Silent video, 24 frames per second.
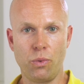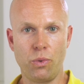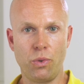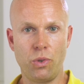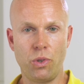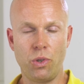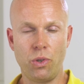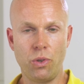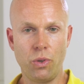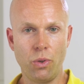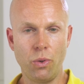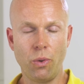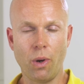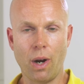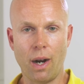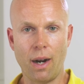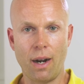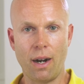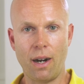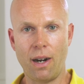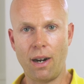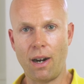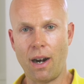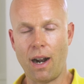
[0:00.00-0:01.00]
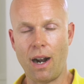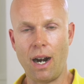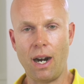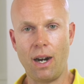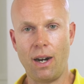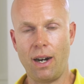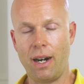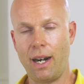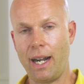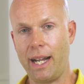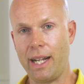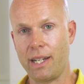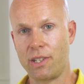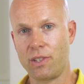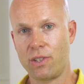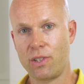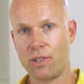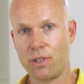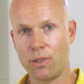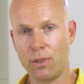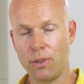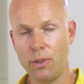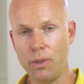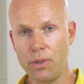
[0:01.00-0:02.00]
you are our
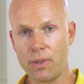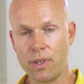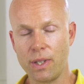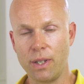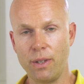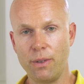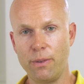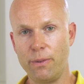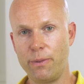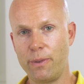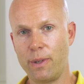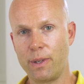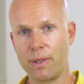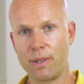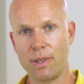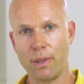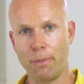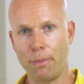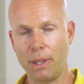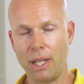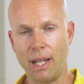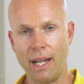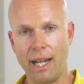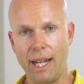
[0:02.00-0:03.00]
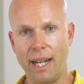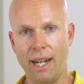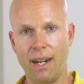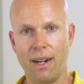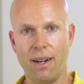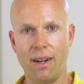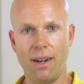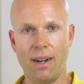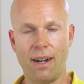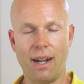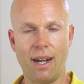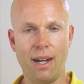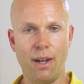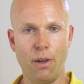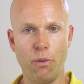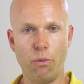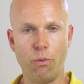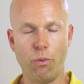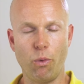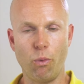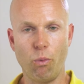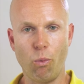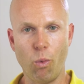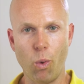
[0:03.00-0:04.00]
exclusive supplier
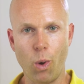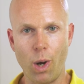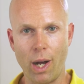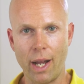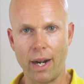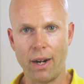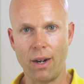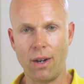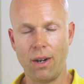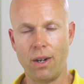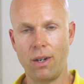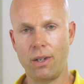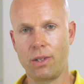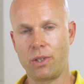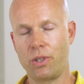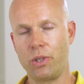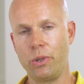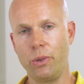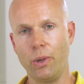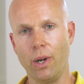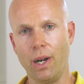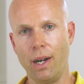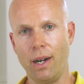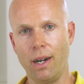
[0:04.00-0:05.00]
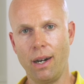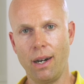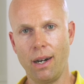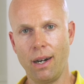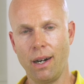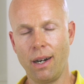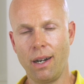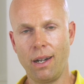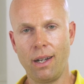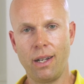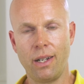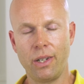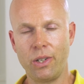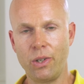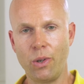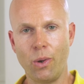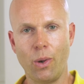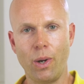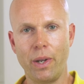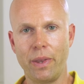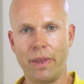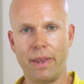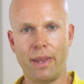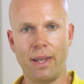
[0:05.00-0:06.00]
of water to our
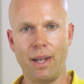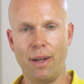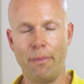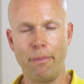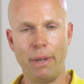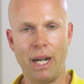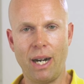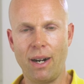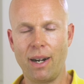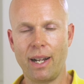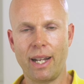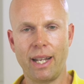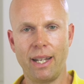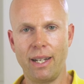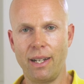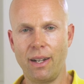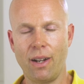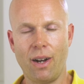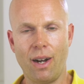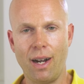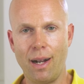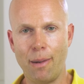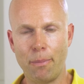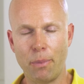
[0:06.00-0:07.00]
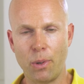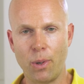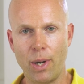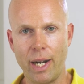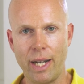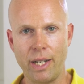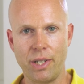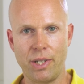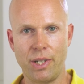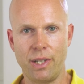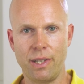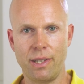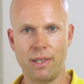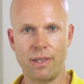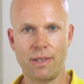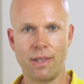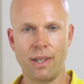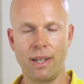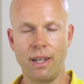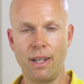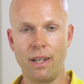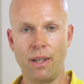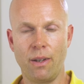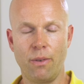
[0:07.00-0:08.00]
North American operations
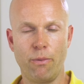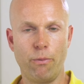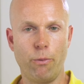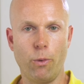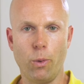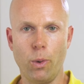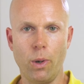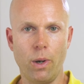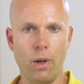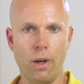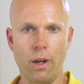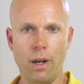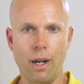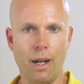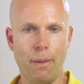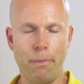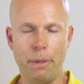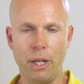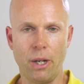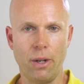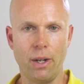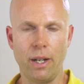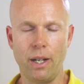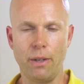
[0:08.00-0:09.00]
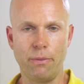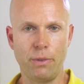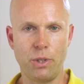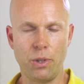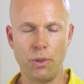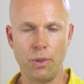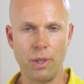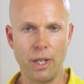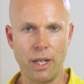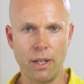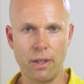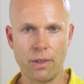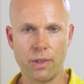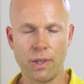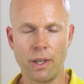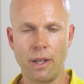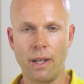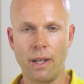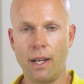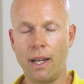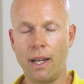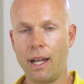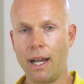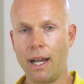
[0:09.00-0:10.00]
for a period of 2 years.
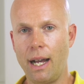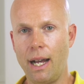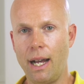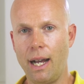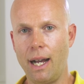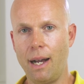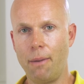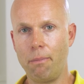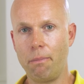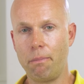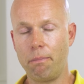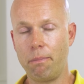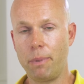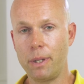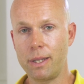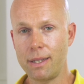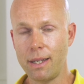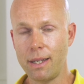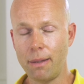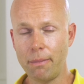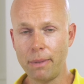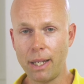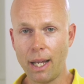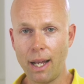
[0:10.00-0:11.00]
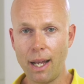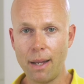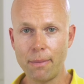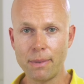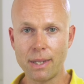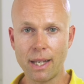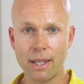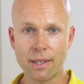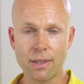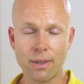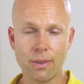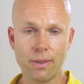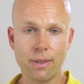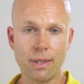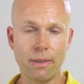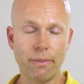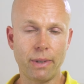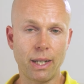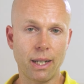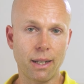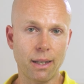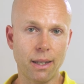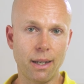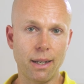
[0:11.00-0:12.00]
But sometimes
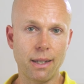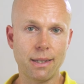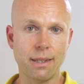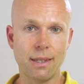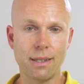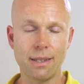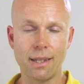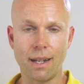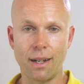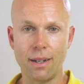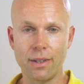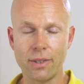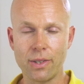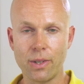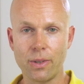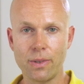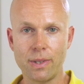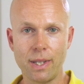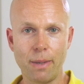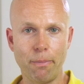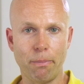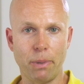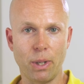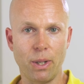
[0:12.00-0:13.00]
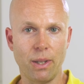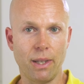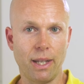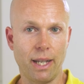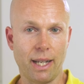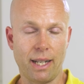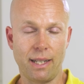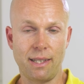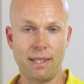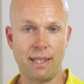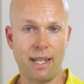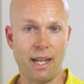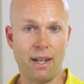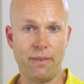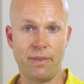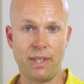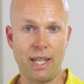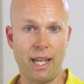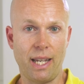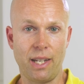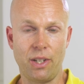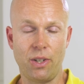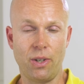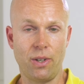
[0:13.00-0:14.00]
exclusivity clauses aren't so simple. Like, instead of
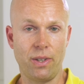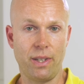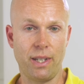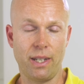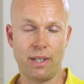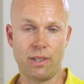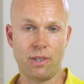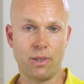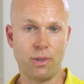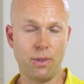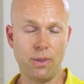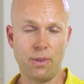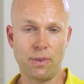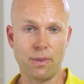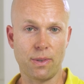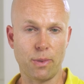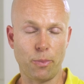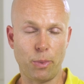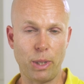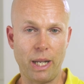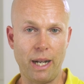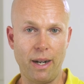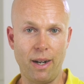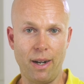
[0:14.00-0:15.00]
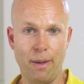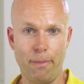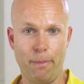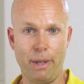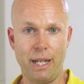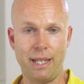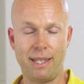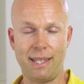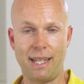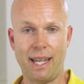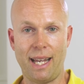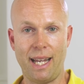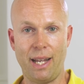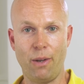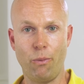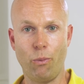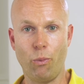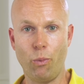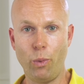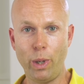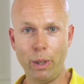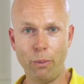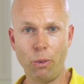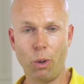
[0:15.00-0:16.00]
saying you're the exclusive supplier, it might say,
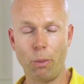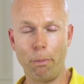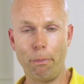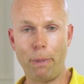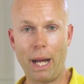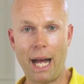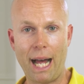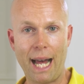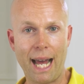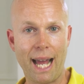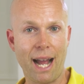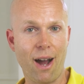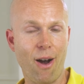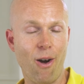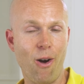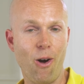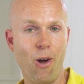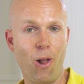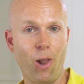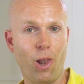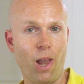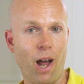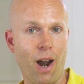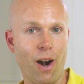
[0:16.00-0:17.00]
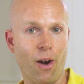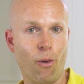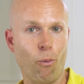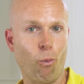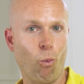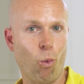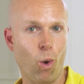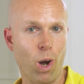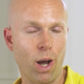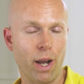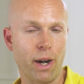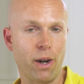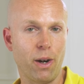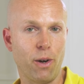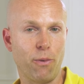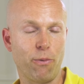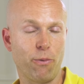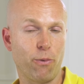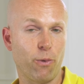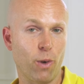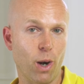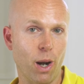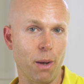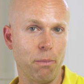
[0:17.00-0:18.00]
we will buy all our water
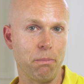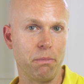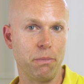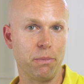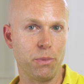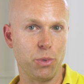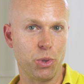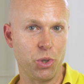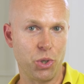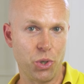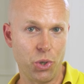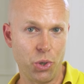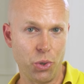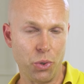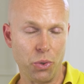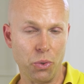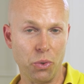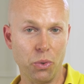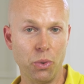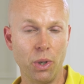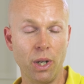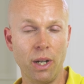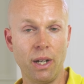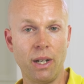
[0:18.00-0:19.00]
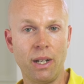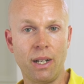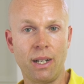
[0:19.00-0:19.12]
from you